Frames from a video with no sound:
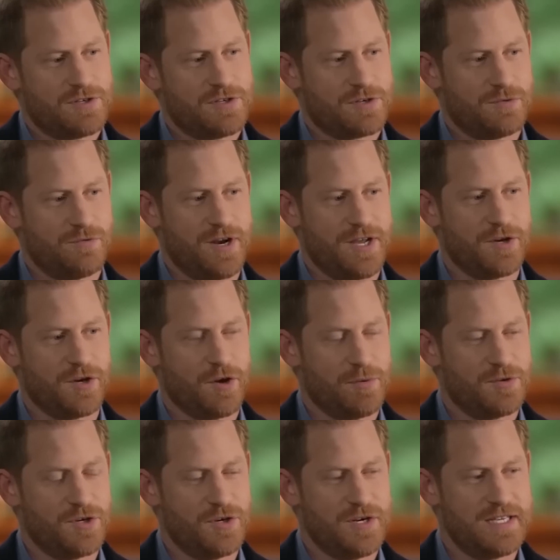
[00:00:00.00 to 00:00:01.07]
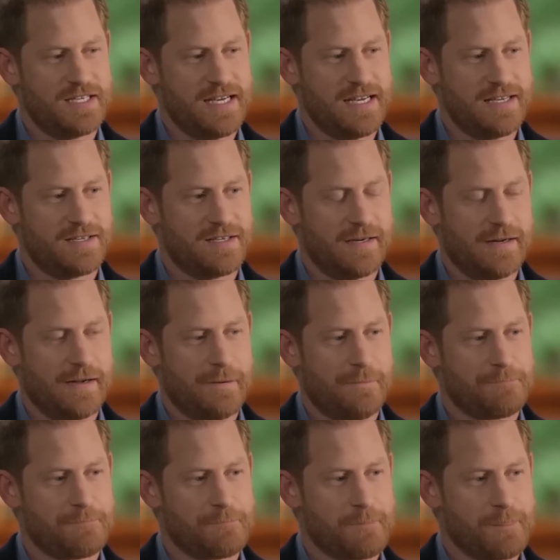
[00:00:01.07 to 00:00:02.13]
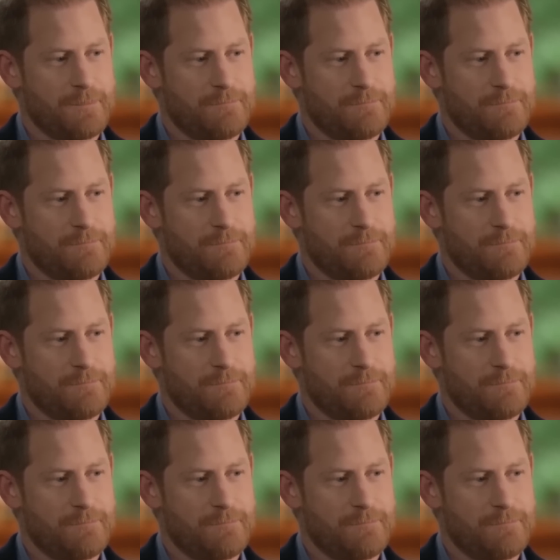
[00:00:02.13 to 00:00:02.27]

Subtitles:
they expect honesty. They expect to